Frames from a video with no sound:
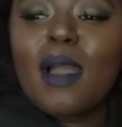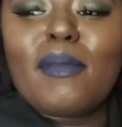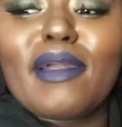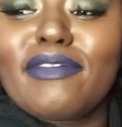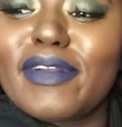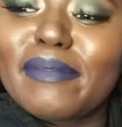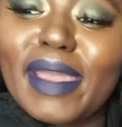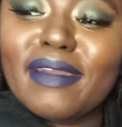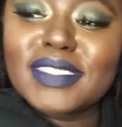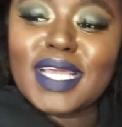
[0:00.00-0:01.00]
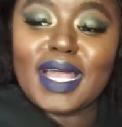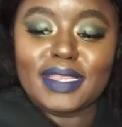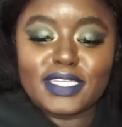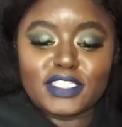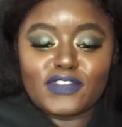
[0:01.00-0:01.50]
My friend Paris got
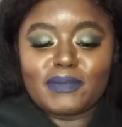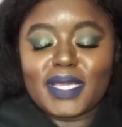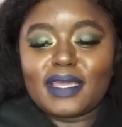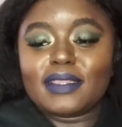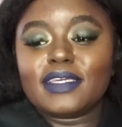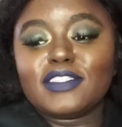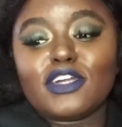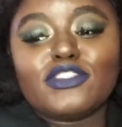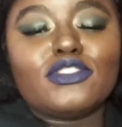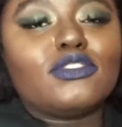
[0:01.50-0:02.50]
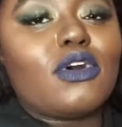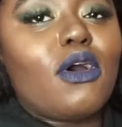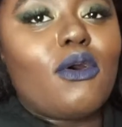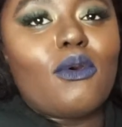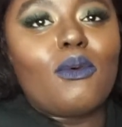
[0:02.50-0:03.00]
these for me. These are
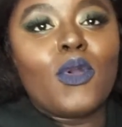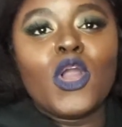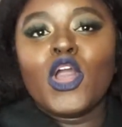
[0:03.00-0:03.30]
so